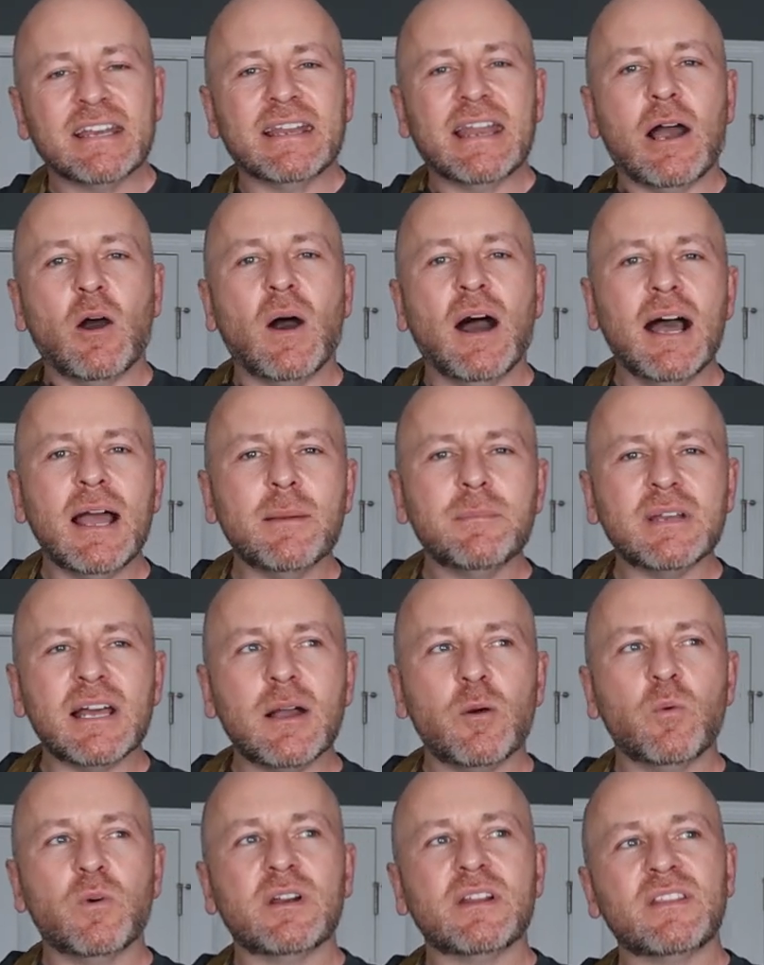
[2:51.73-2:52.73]
Now, I'm
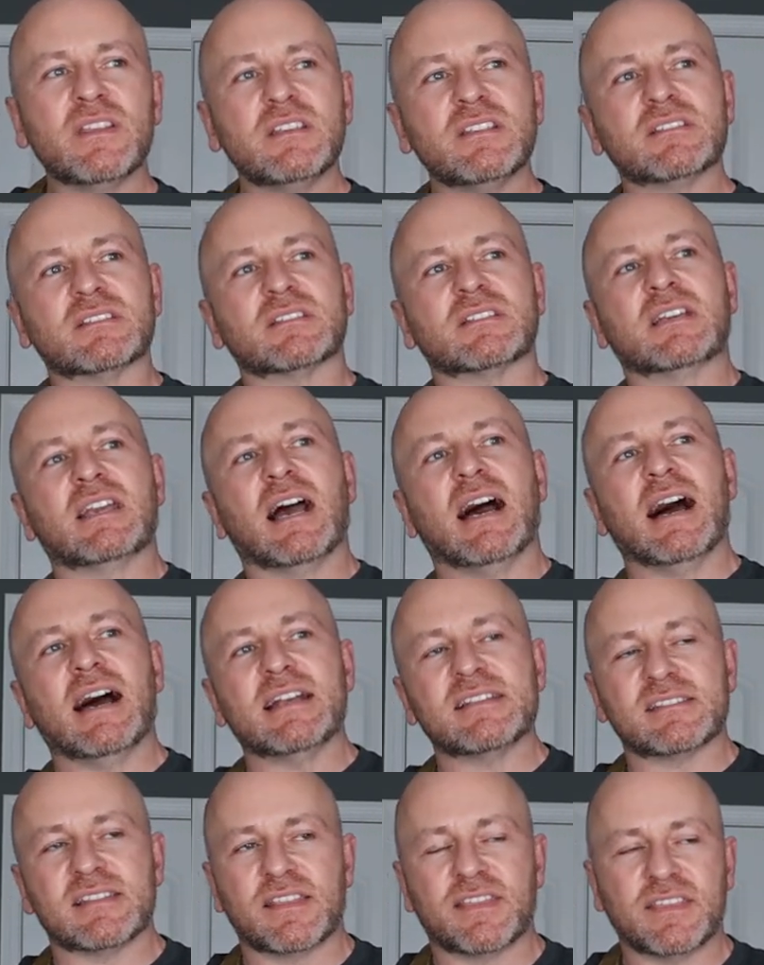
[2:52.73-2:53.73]
not one of these
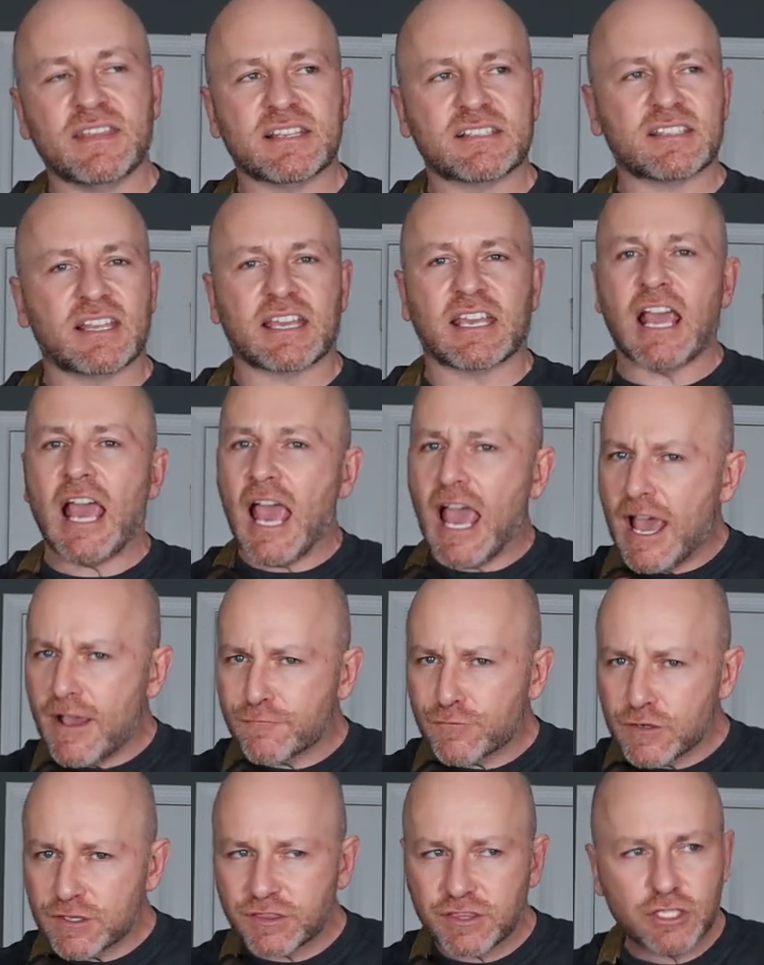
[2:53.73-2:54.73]
guys that thinks like
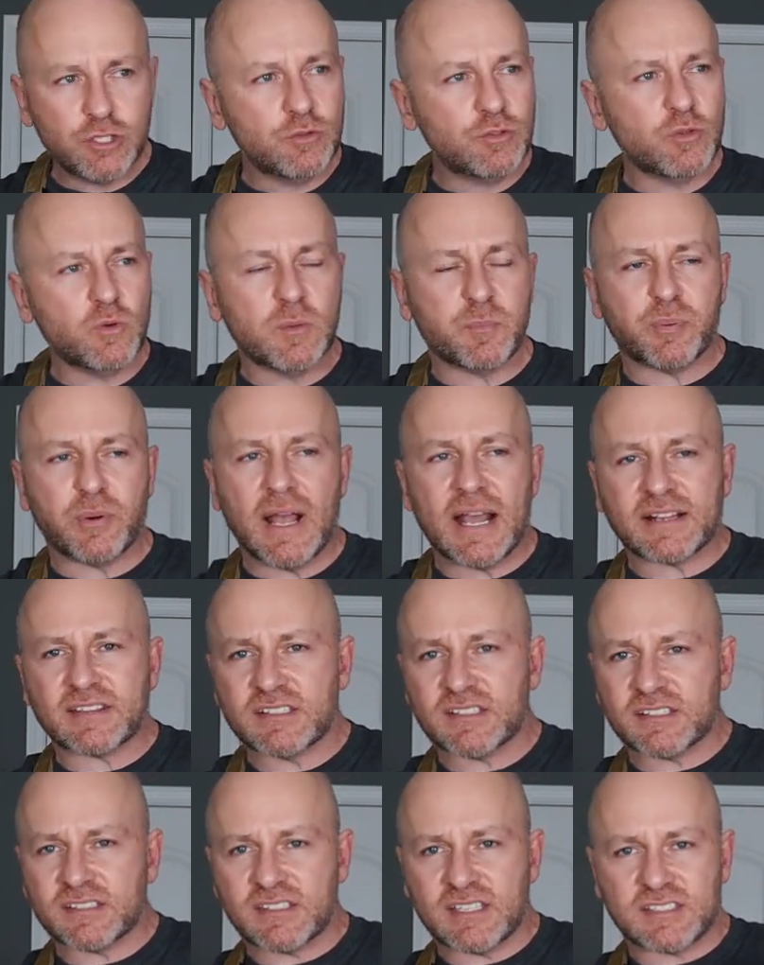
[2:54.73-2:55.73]
everything you do in
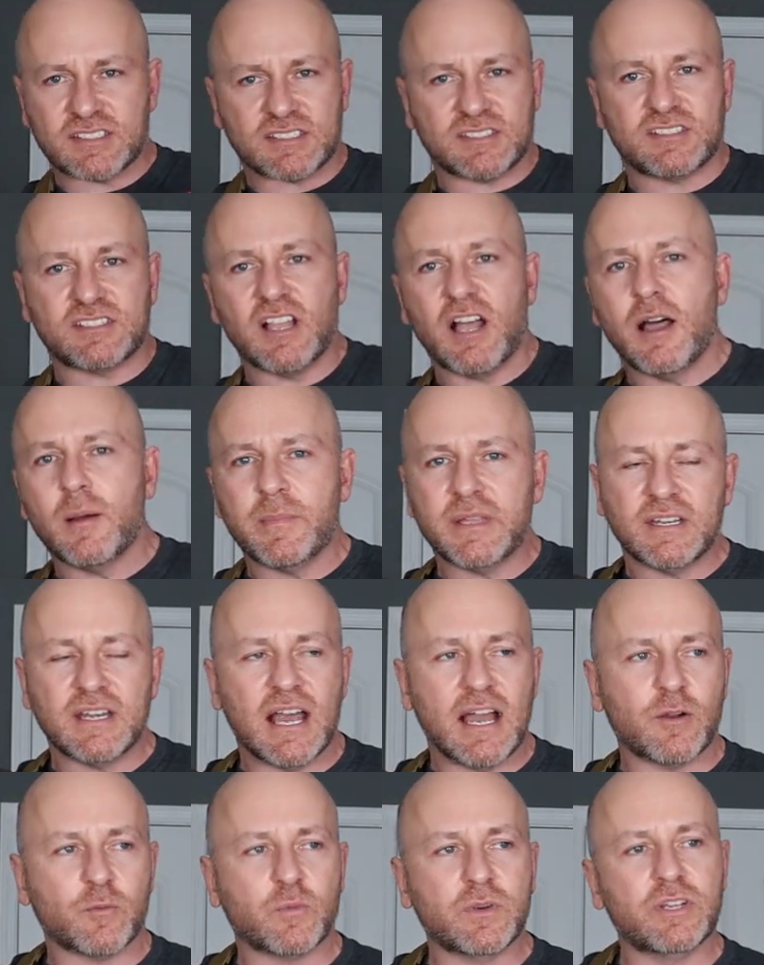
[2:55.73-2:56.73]
practice that's dumb and
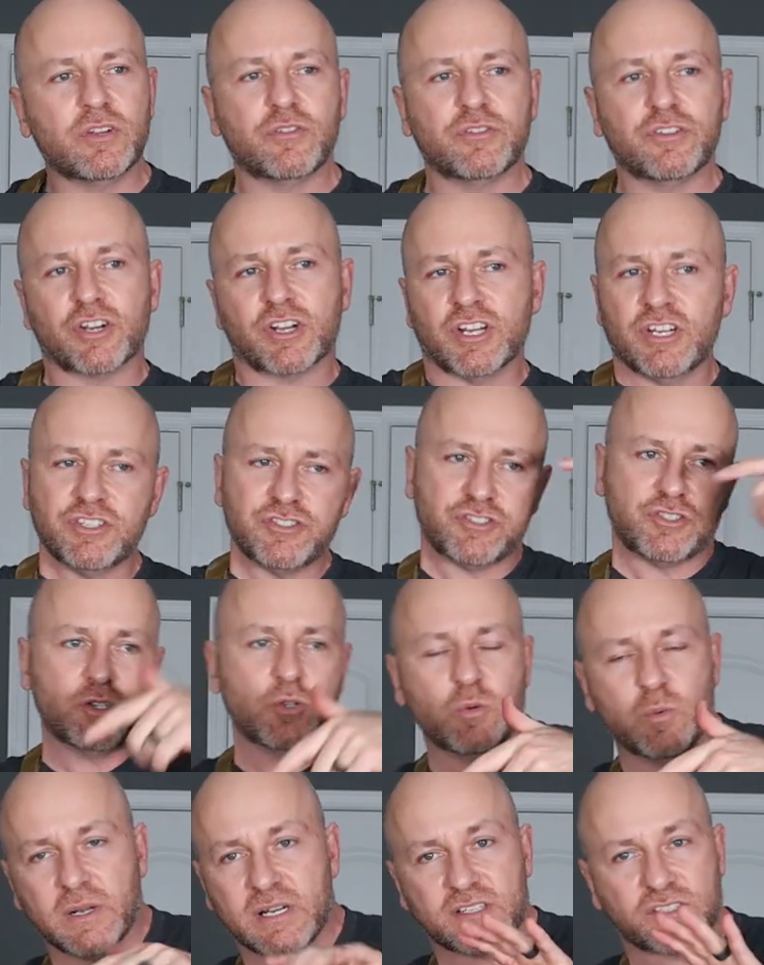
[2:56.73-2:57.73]
not real, you're gonna
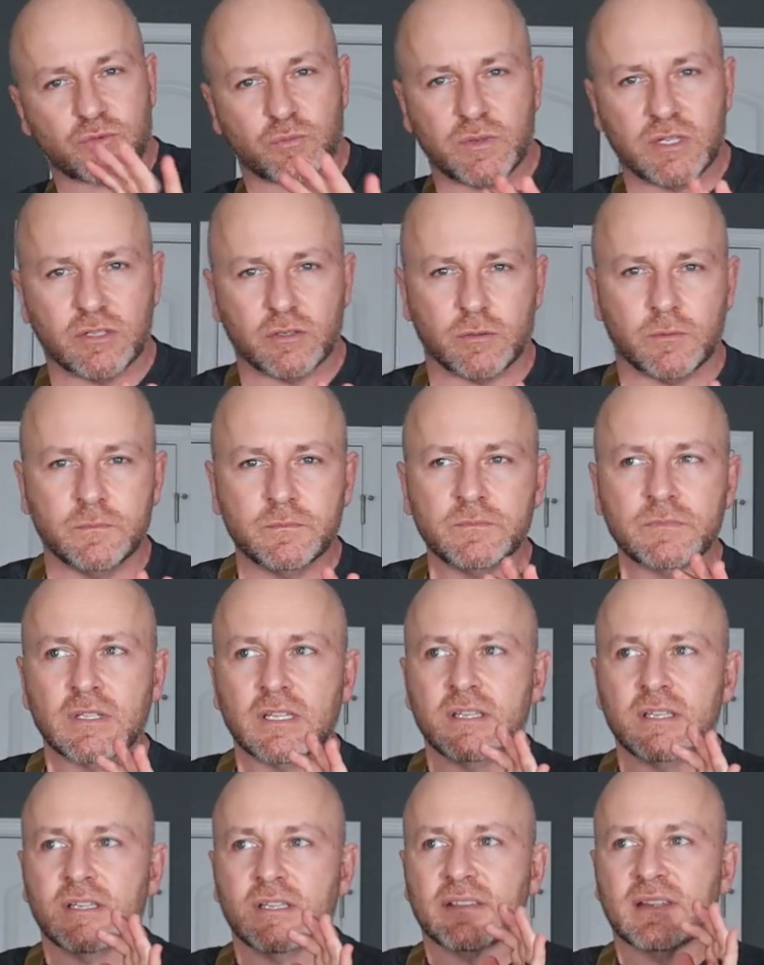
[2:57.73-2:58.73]
do when it's real.
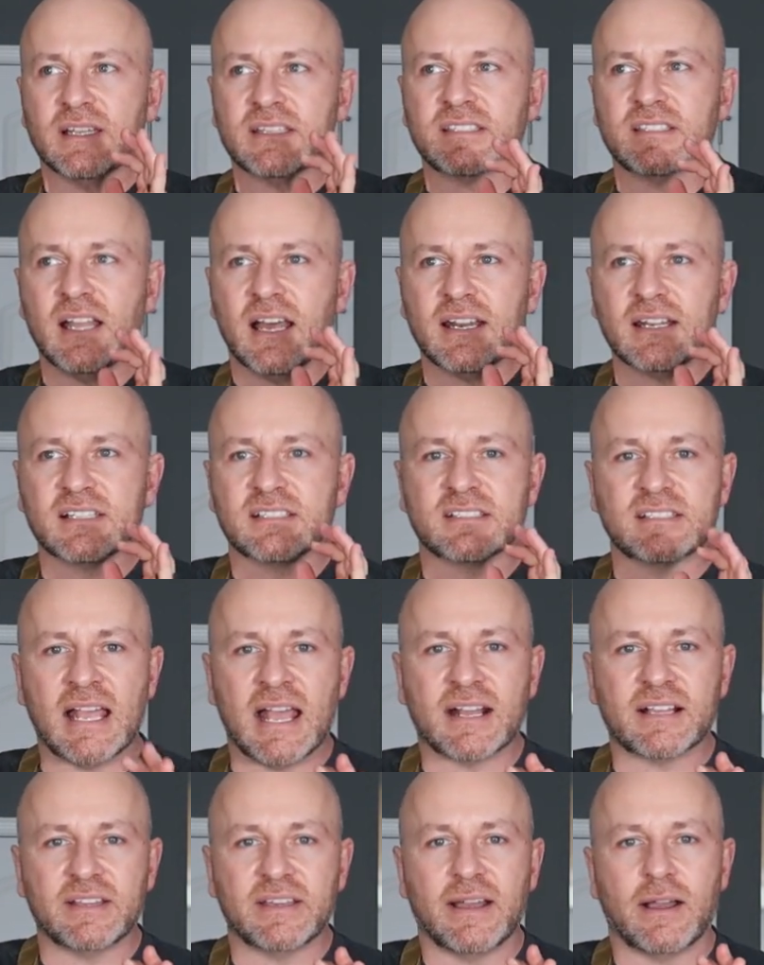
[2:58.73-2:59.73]
That's not
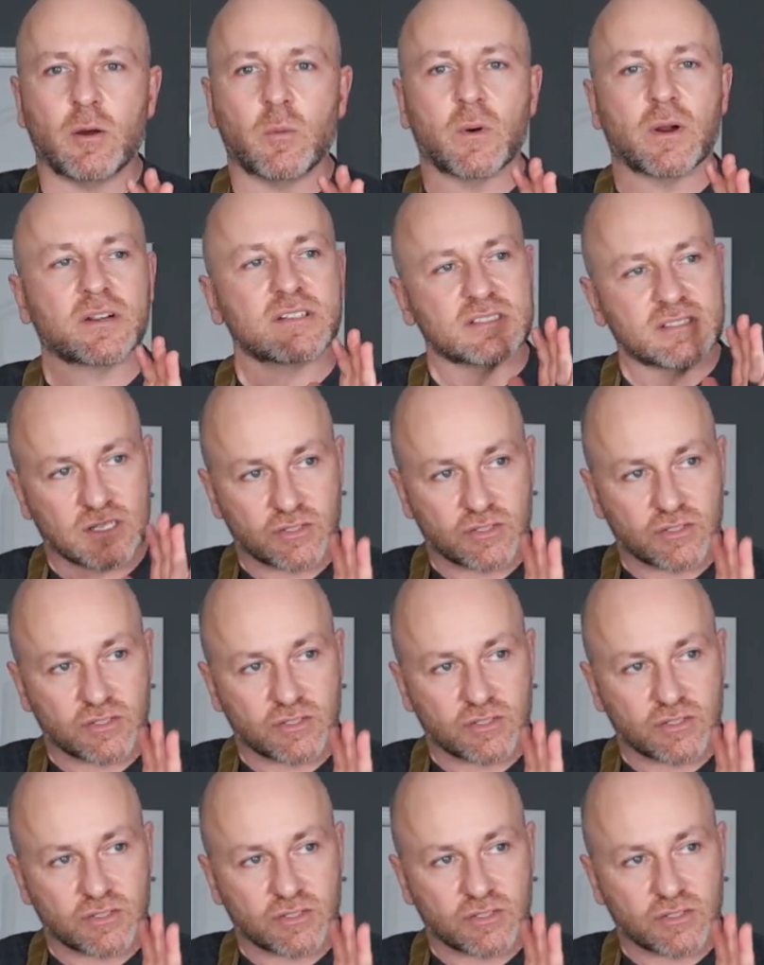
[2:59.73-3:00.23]
exactly how it works.